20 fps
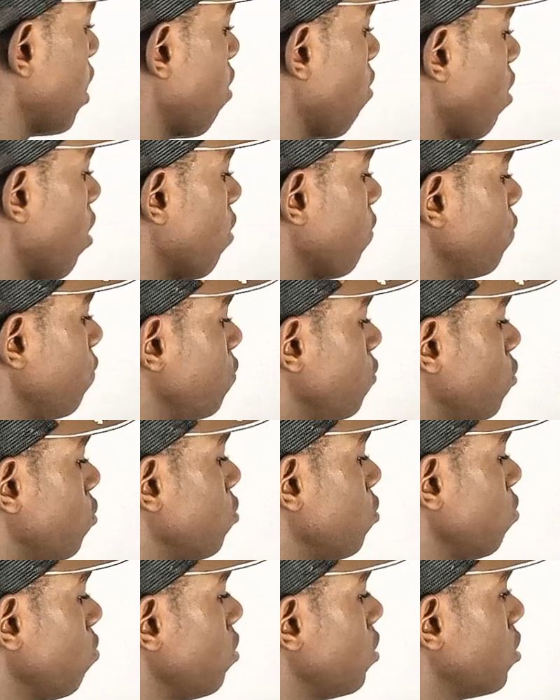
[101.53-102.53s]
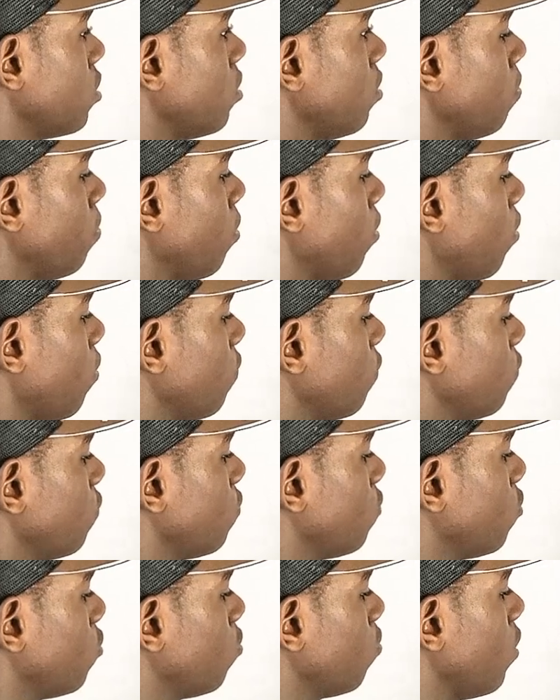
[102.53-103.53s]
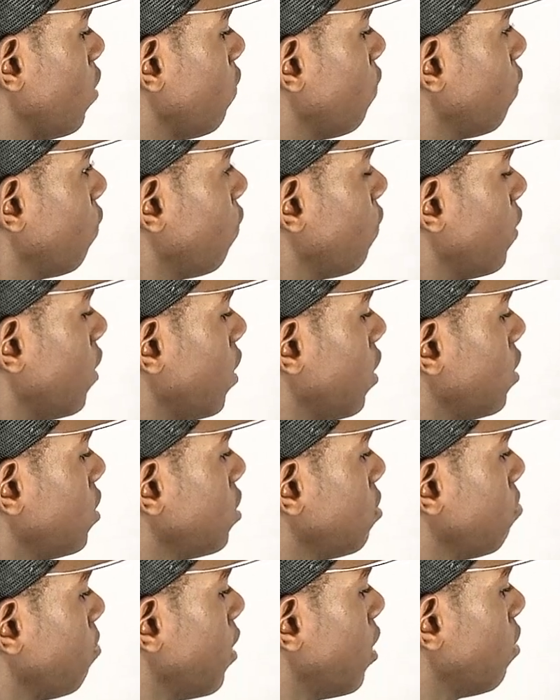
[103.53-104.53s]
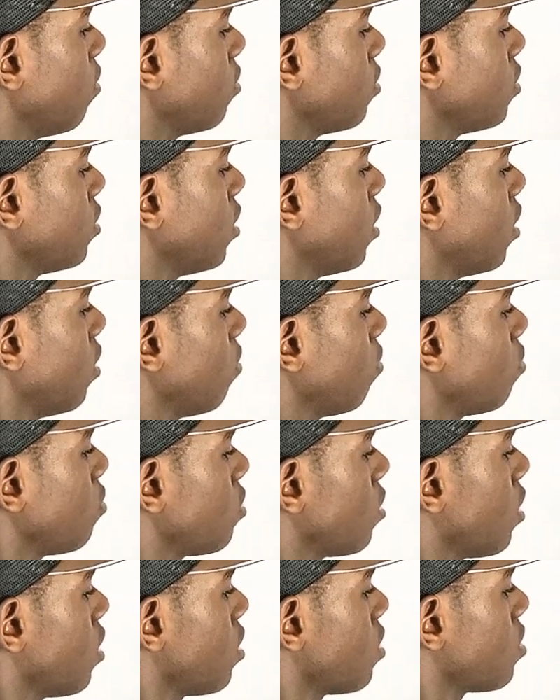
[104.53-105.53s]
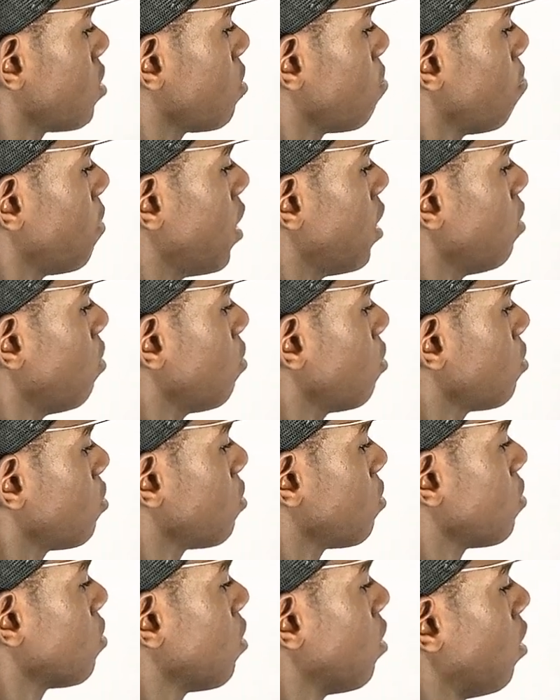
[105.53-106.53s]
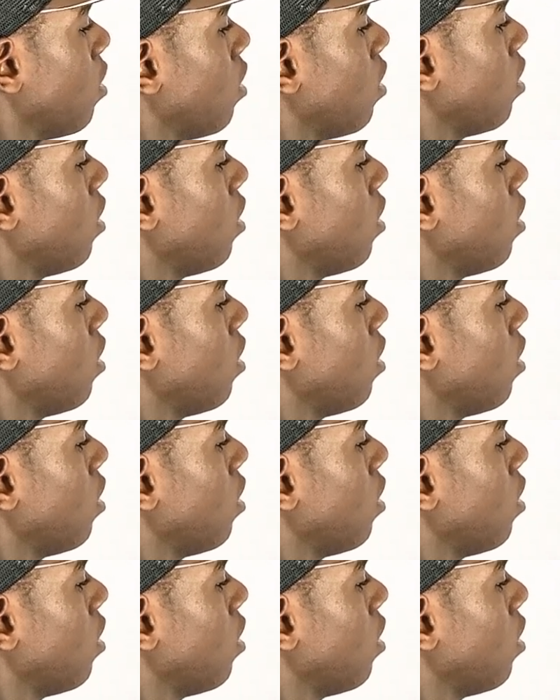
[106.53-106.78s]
here I'll have 2 raised to the power of 12x minus 3 root x minus